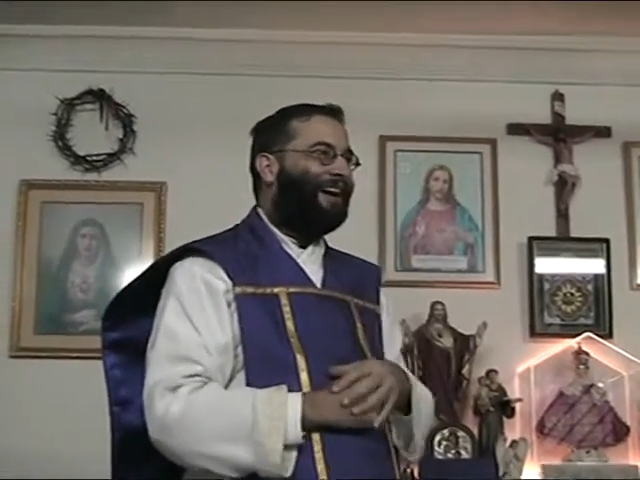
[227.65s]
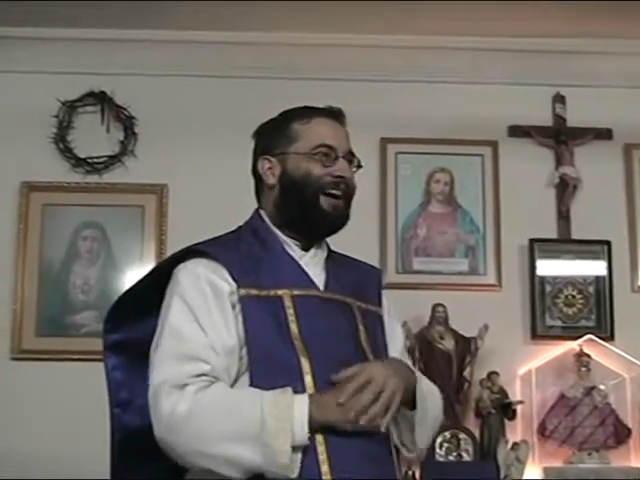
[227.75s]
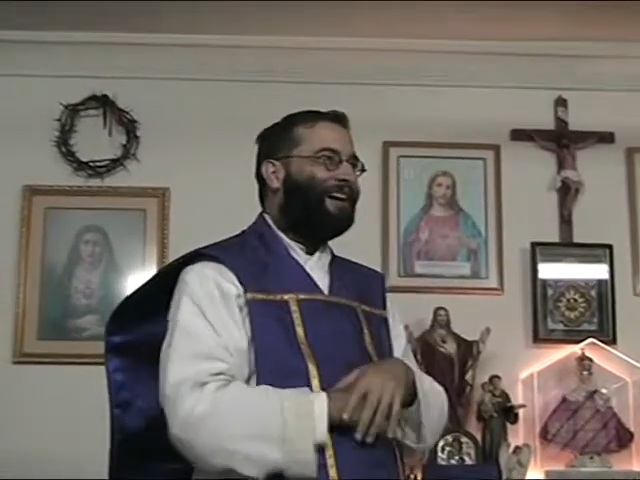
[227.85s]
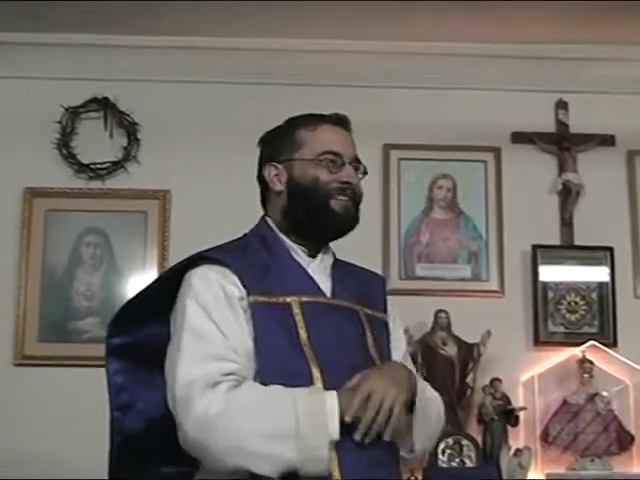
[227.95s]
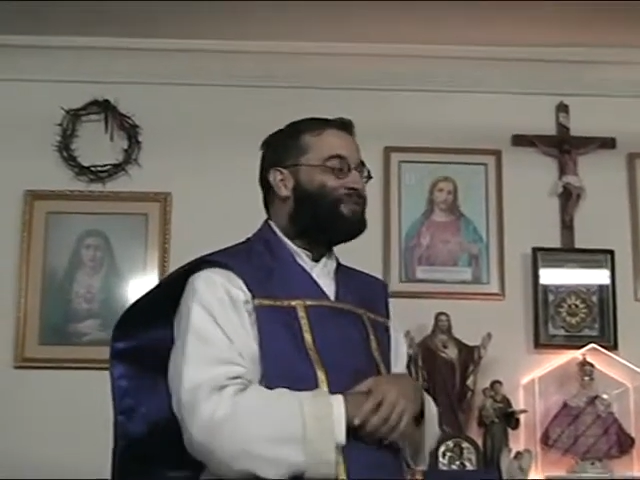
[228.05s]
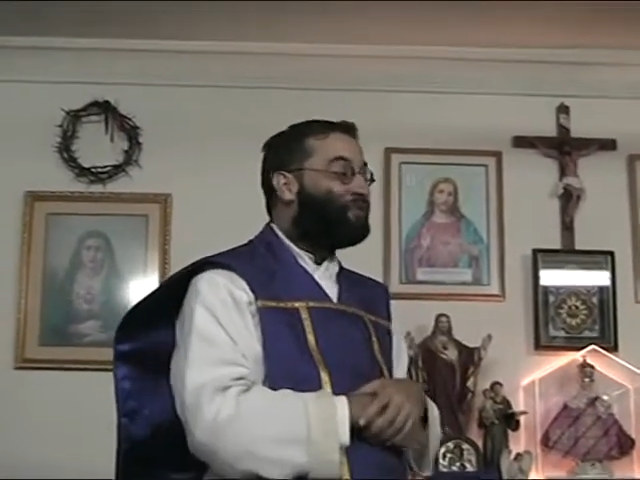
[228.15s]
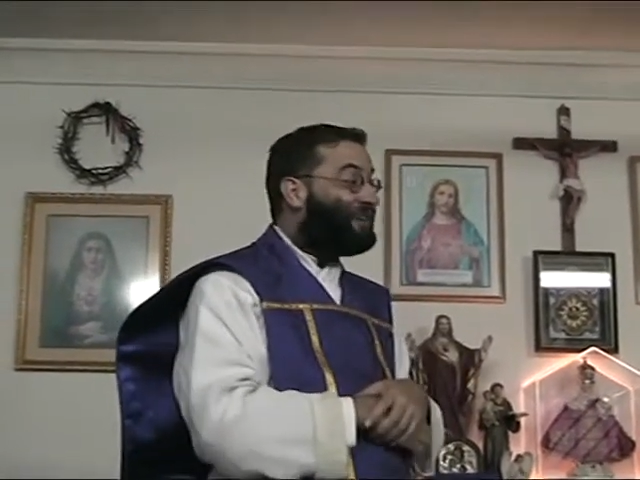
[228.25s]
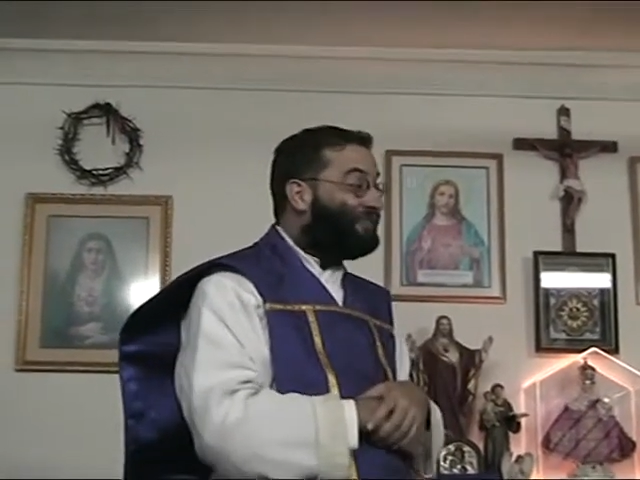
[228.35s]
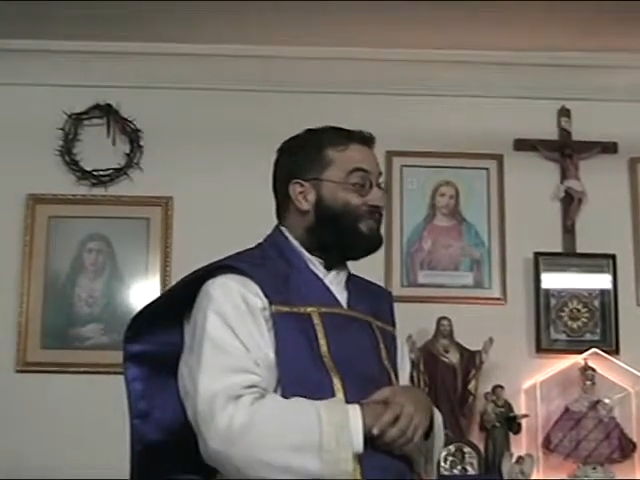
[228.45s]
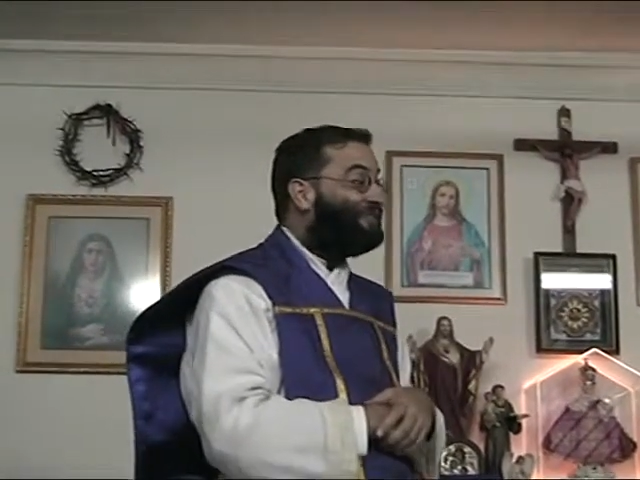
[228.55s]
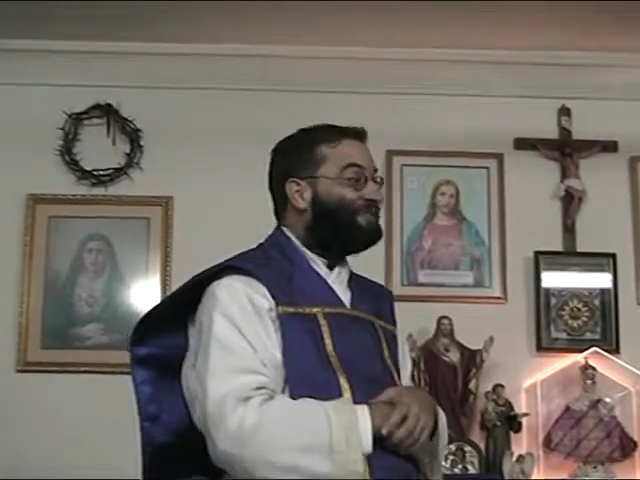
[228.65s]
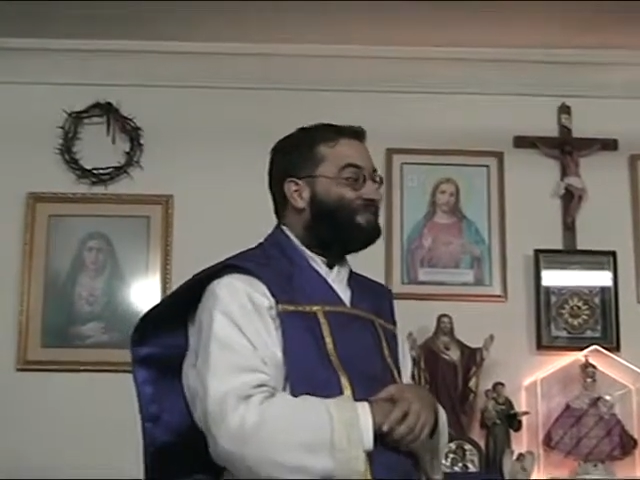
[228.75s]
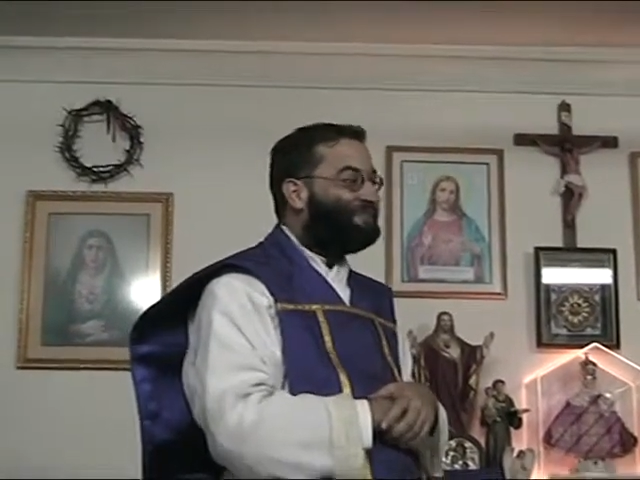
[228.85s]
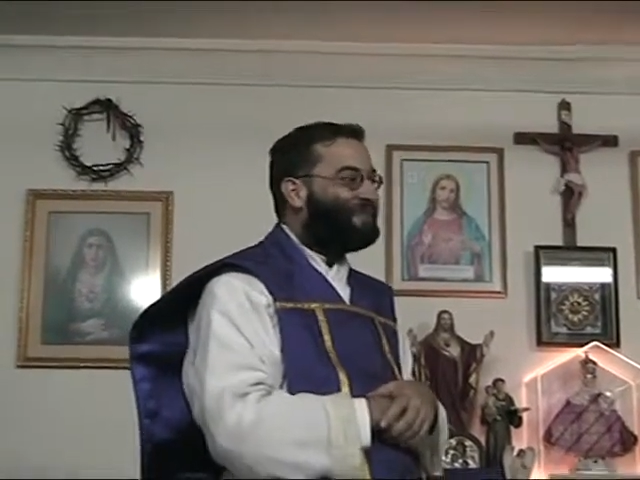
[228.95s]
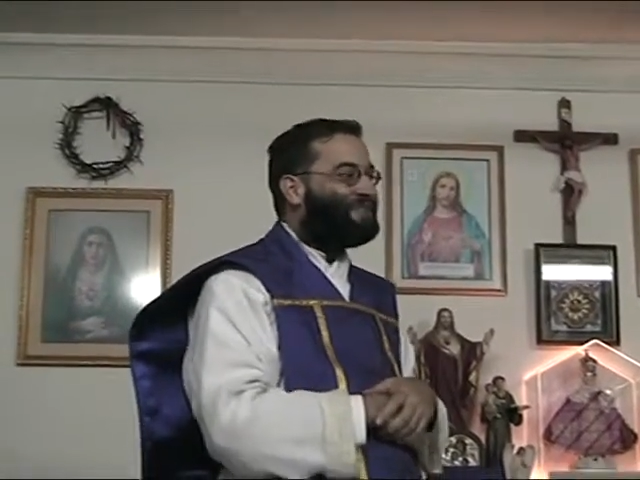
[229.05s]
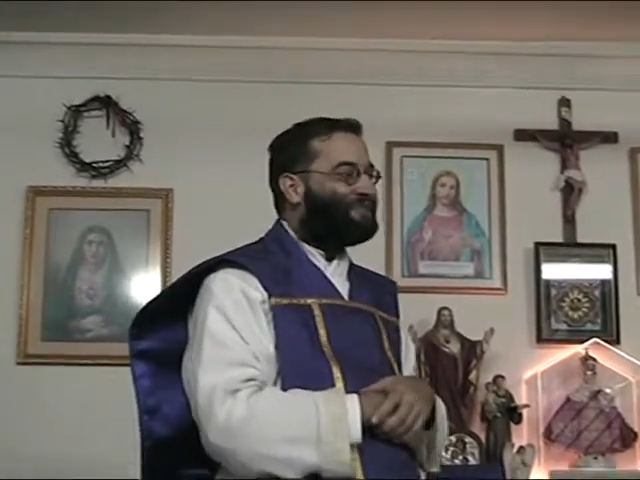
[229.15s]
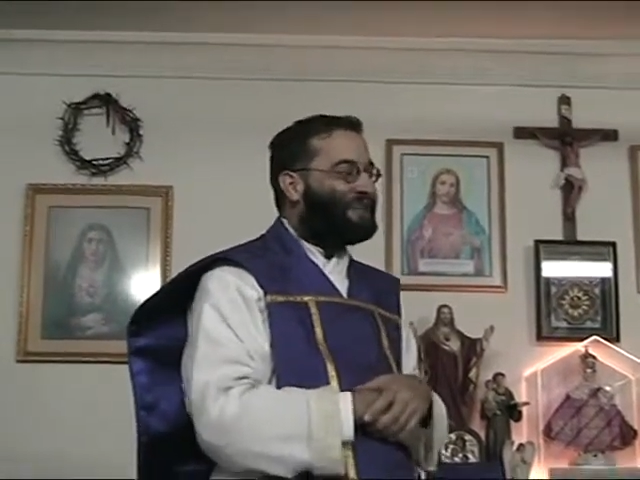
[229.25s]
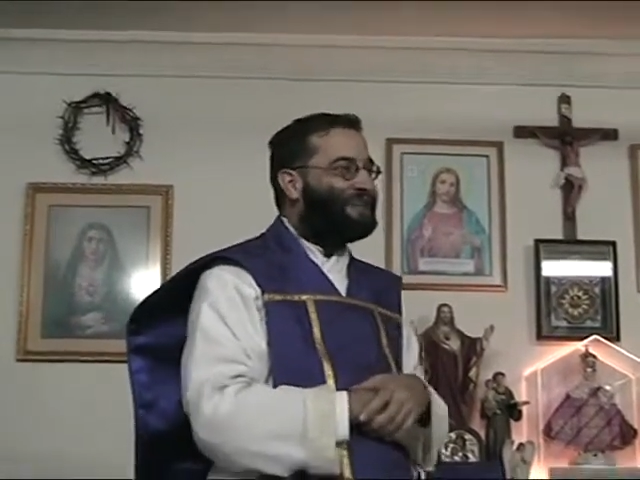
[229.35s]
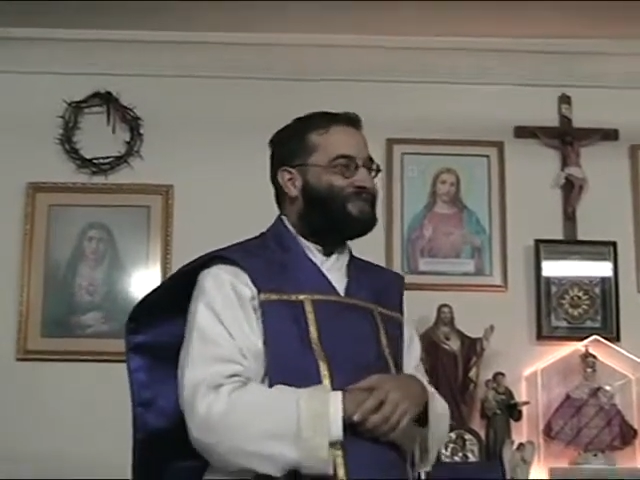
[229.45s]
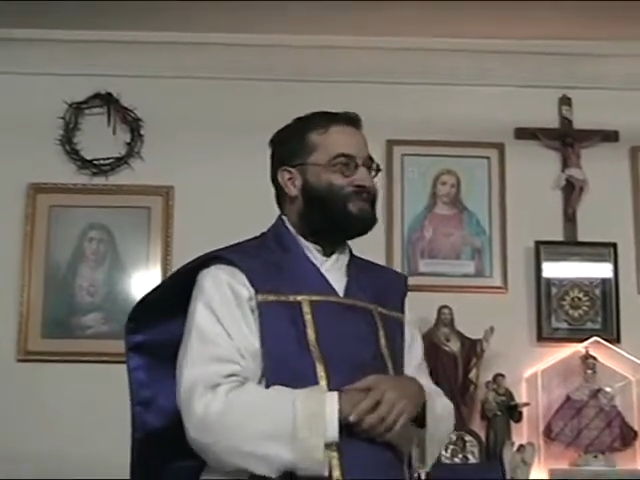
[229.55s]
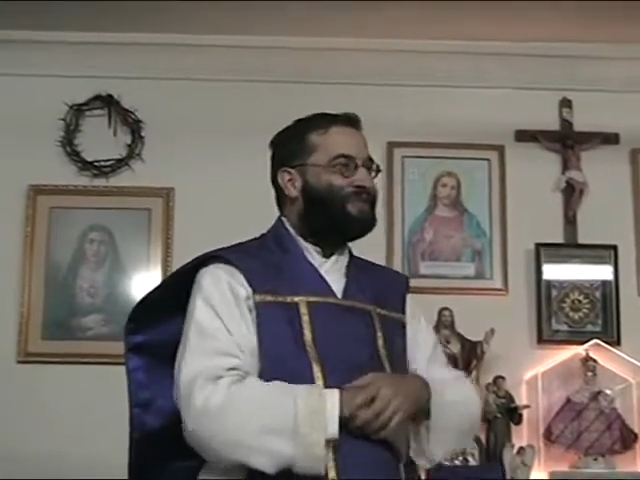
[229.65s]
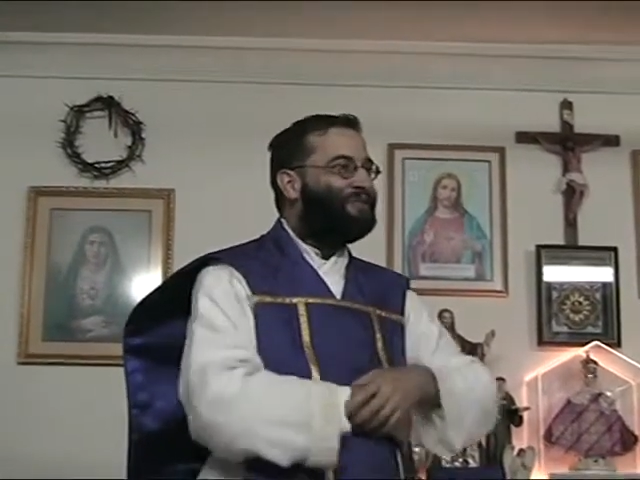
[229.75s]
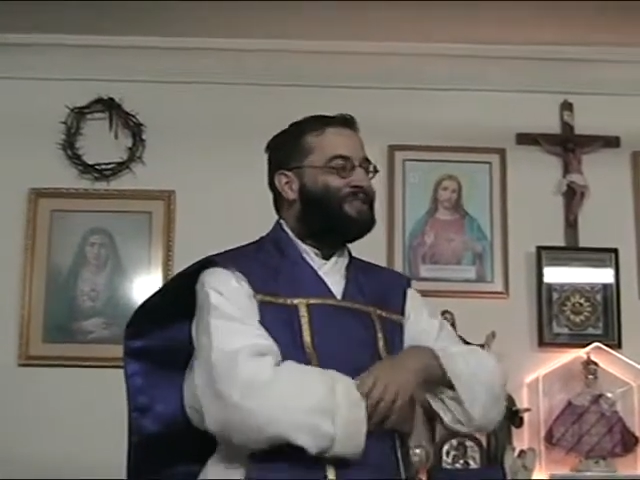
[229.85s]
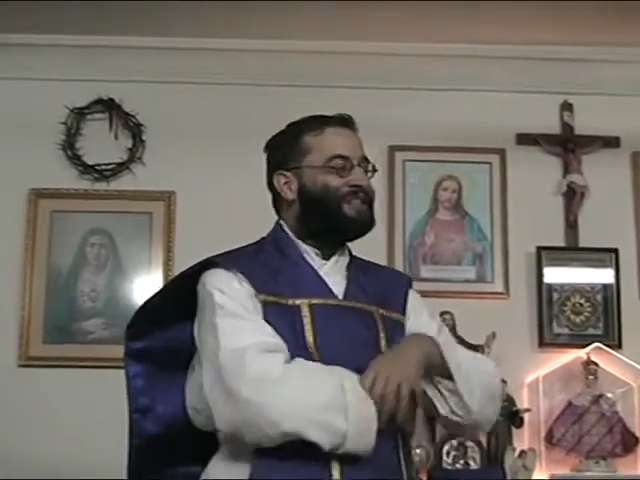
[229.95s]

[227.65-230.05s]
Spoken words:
And it's well done. It's well done.